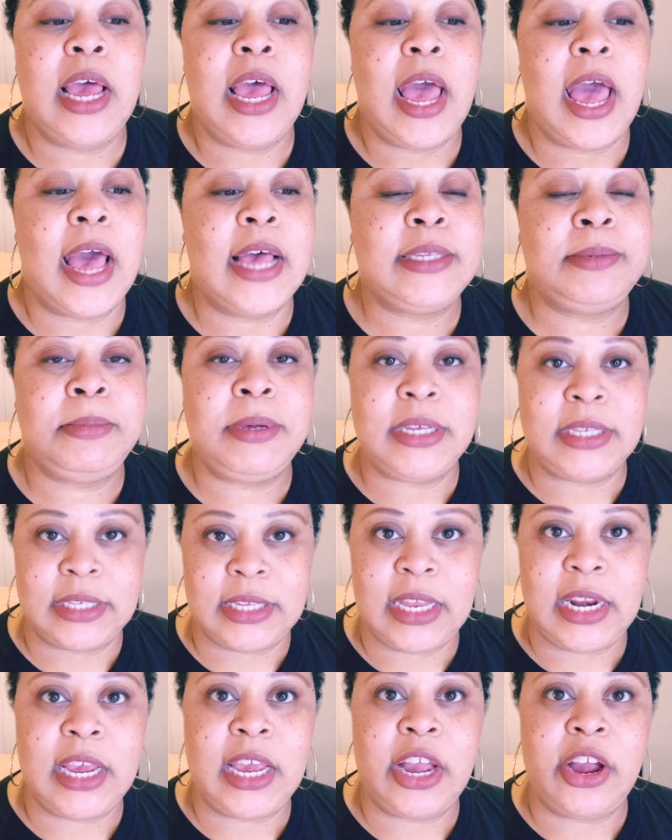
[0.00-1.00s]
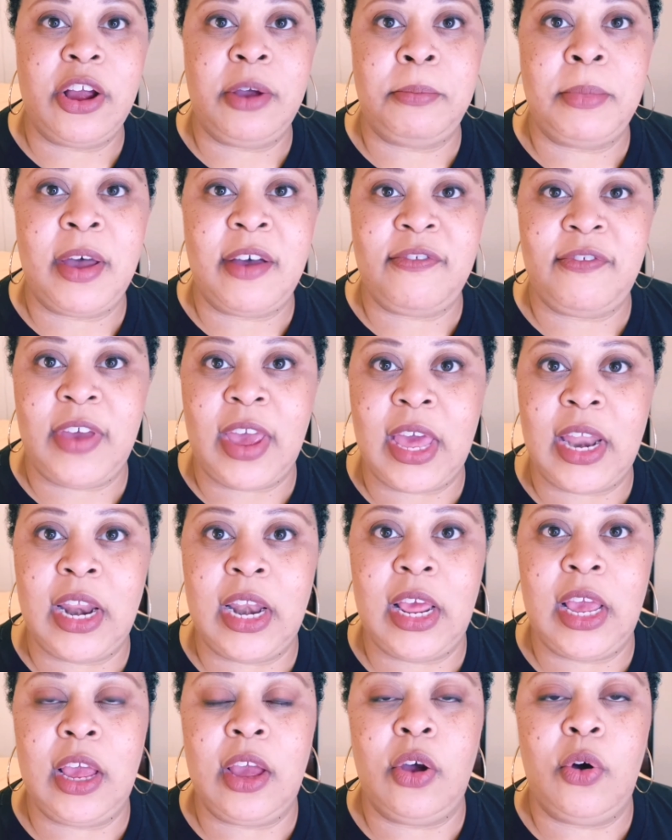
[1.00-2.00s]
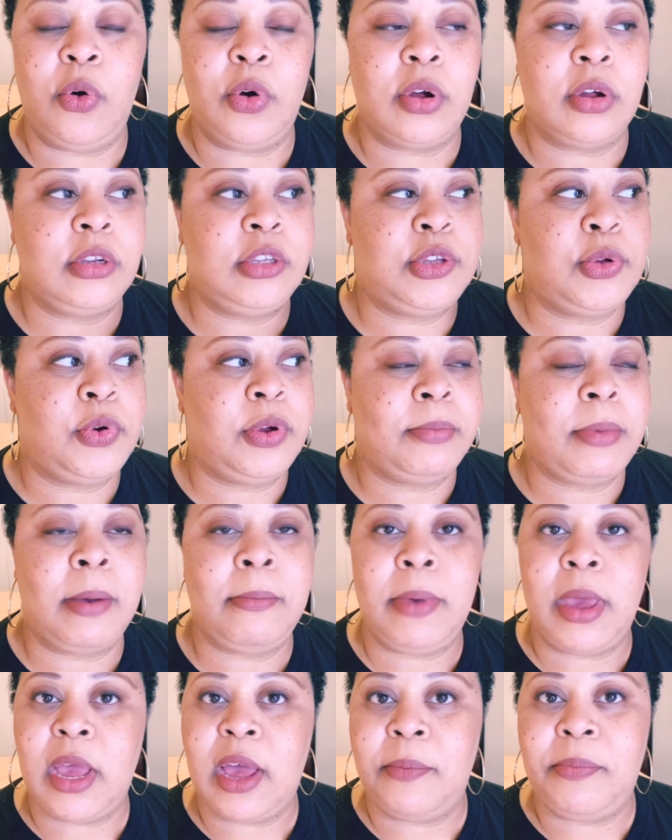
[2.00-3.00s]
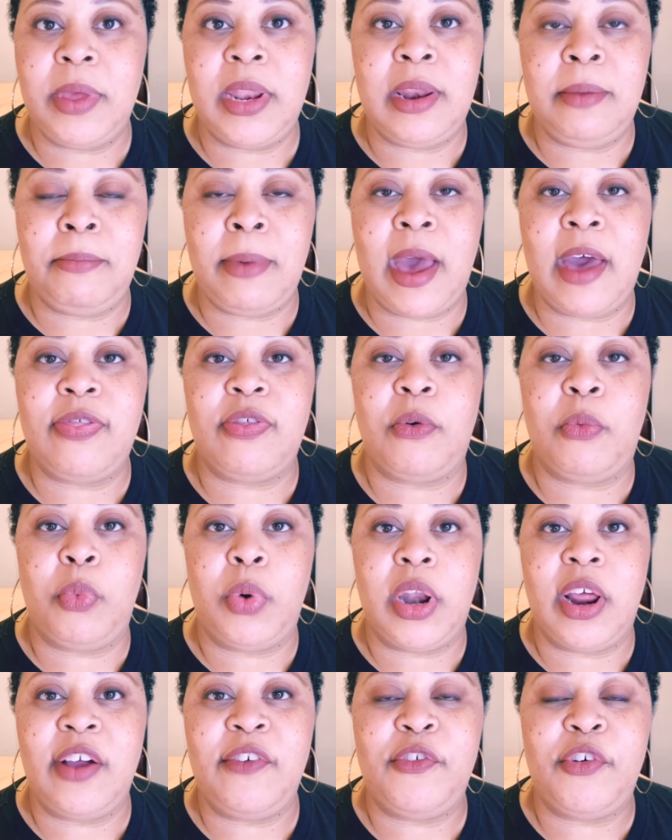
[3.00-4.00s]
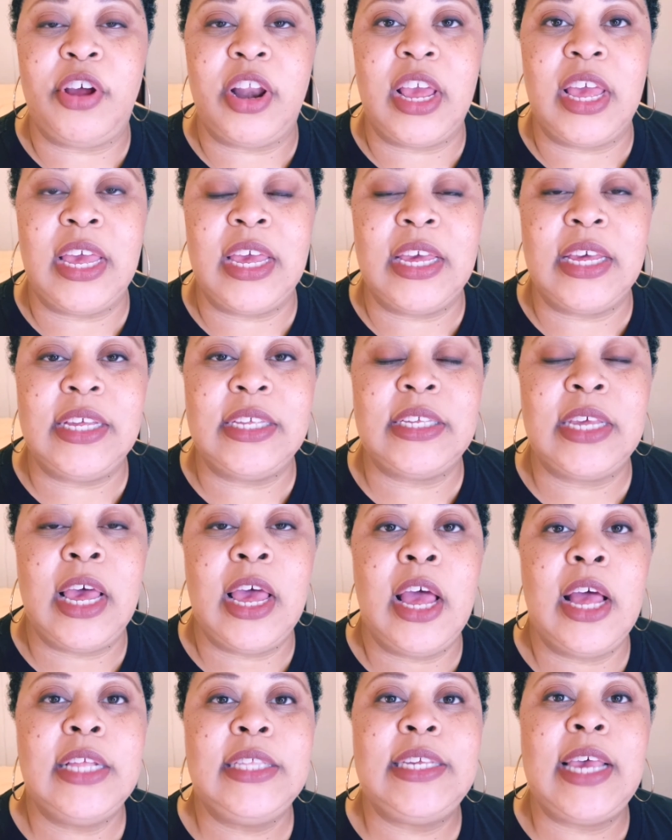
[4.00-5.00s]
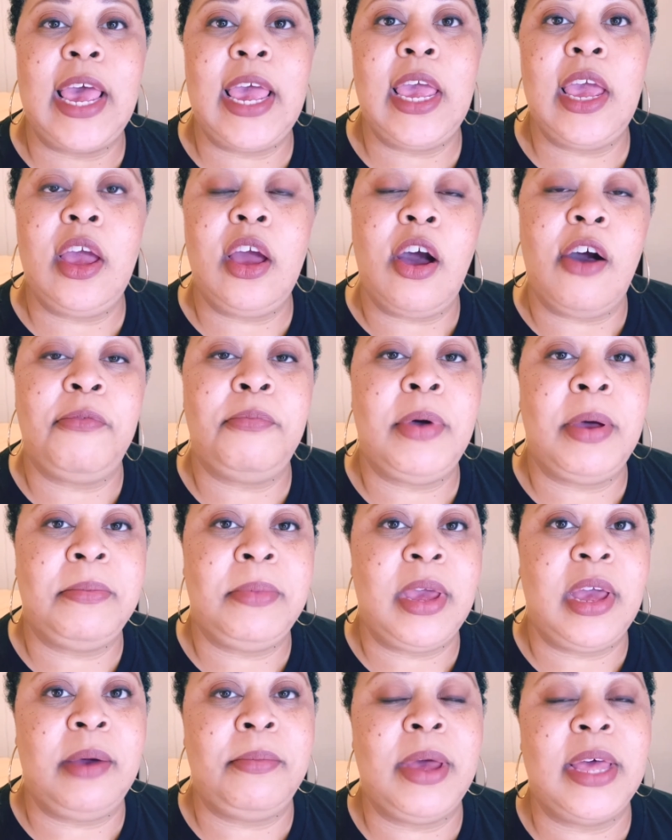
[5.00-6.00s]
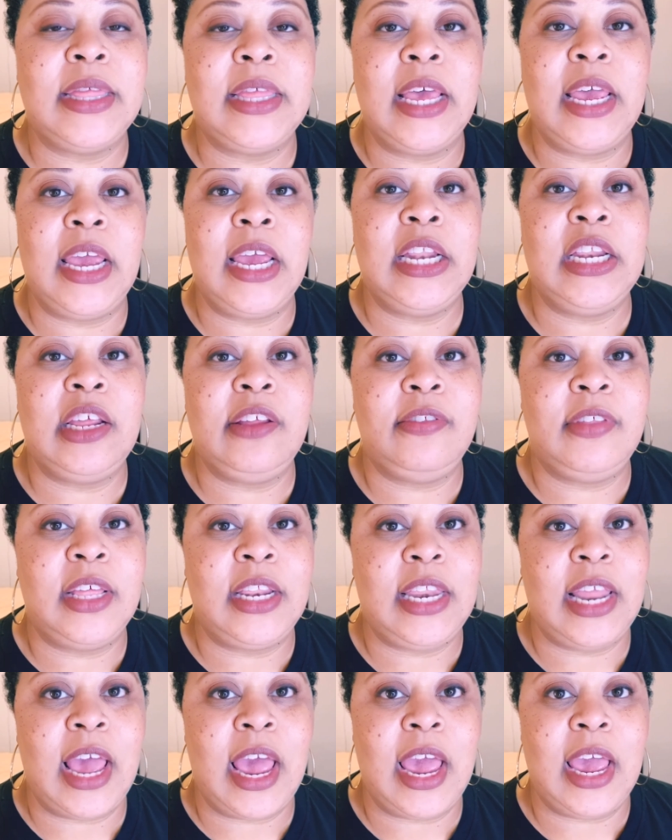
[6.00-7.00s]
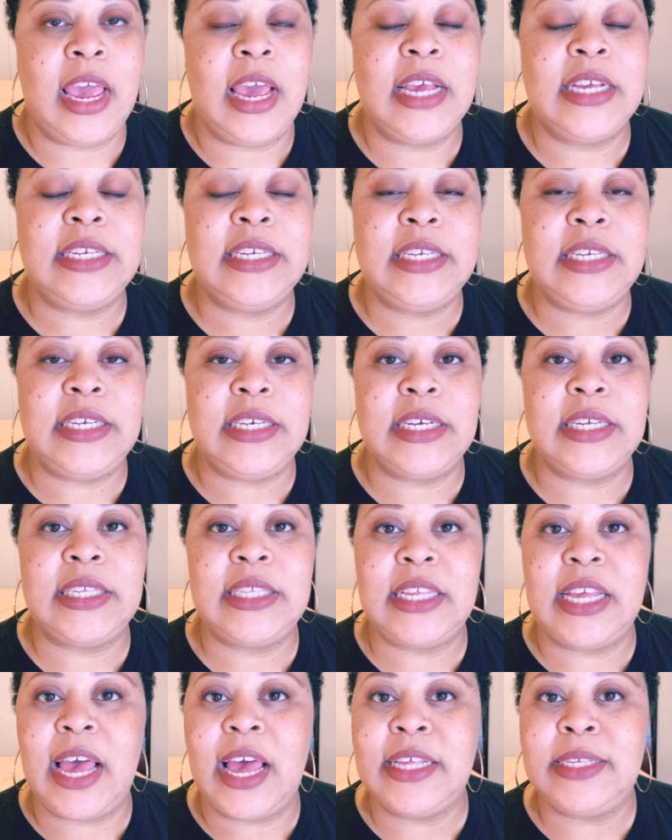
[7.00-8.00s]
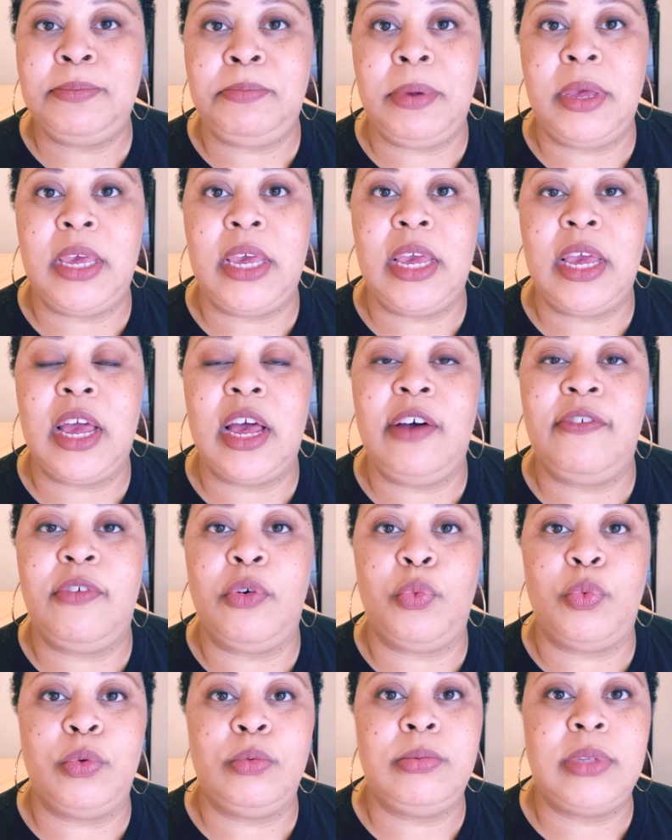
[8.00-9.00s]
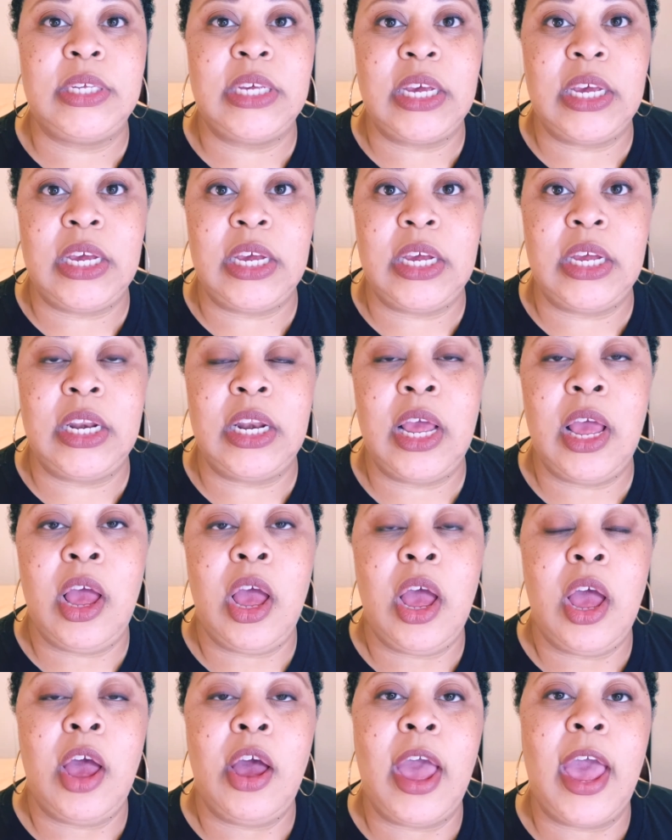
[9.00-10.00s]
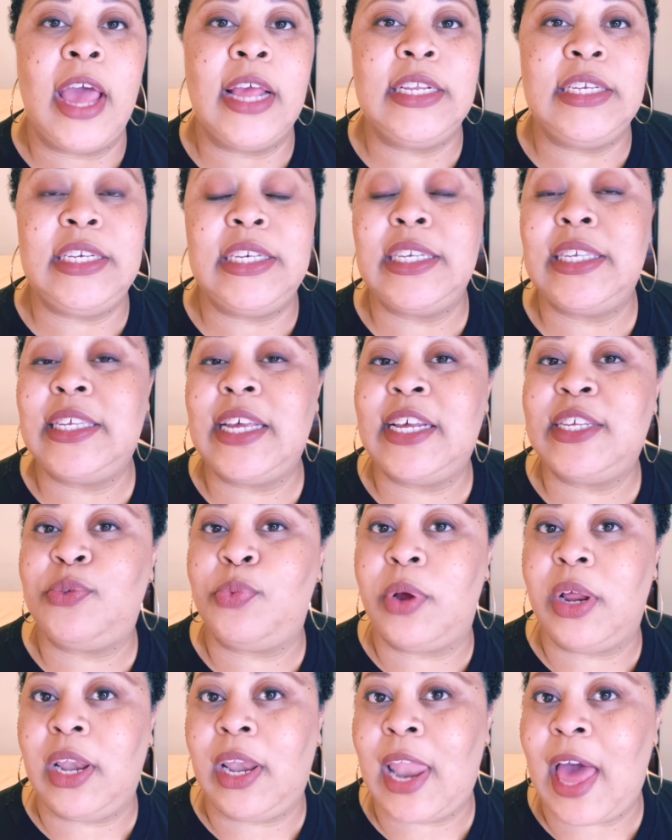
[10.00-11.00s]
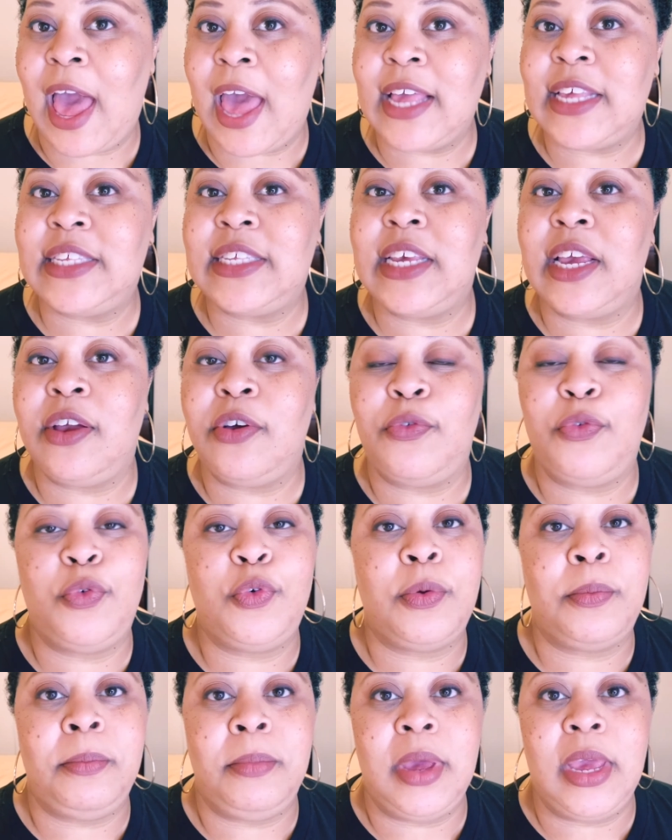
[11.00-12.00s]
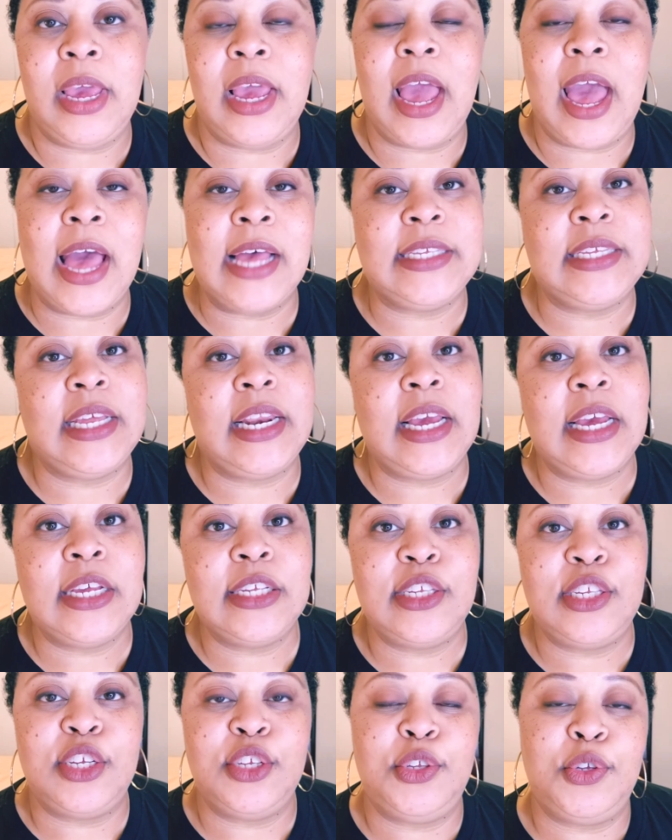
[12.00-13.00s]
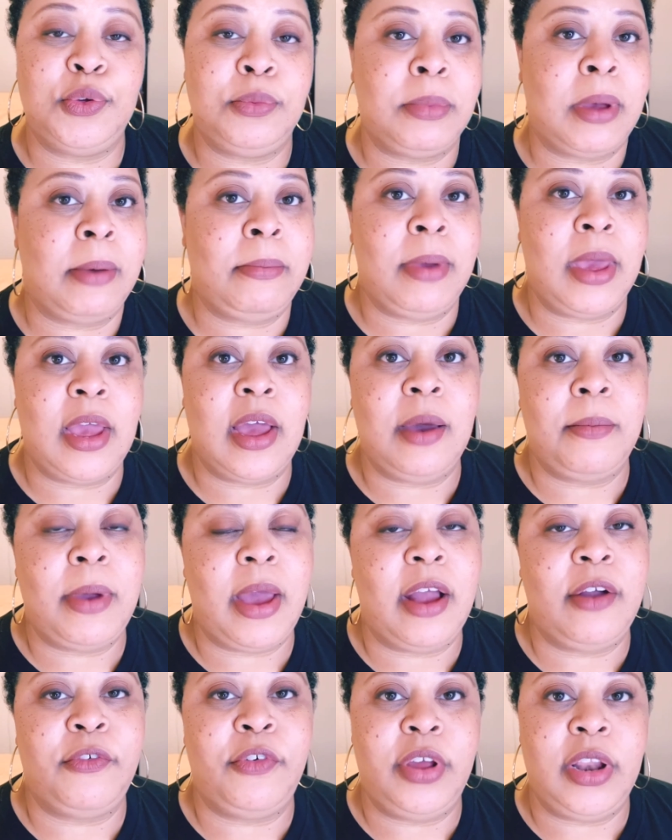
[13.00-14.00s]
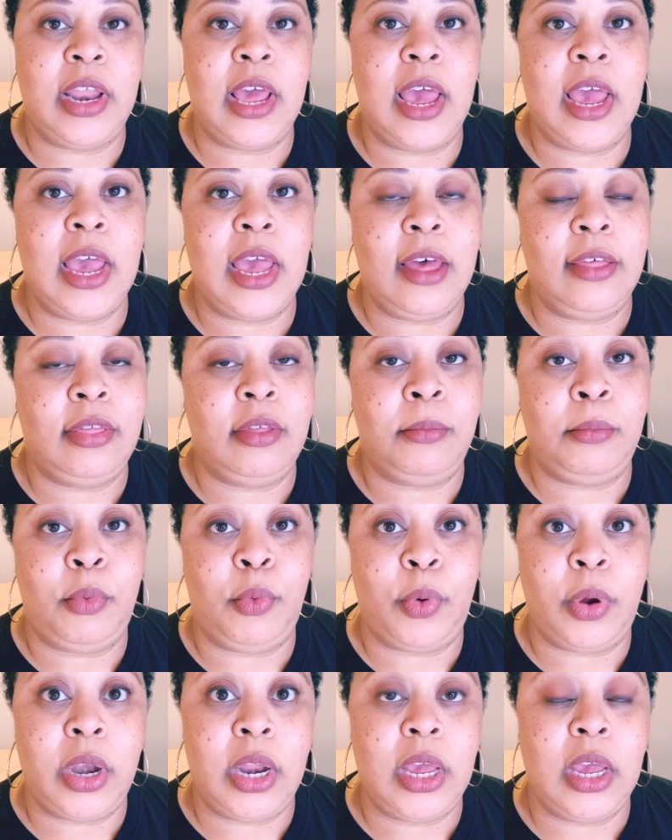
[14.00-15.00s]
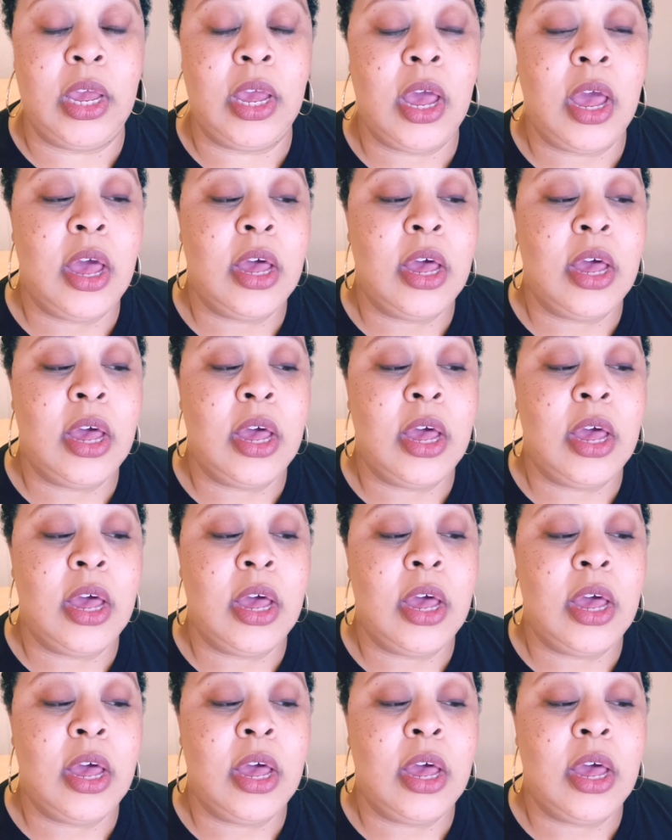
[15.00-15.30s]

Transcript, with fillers: as me sitting here in my vanity or doing my makeup in the bathroom, whatever it is, taking off my makeup at the end of the day is just as big of a routine and just as relaxing for me as it is to do my makeup every day in the morning.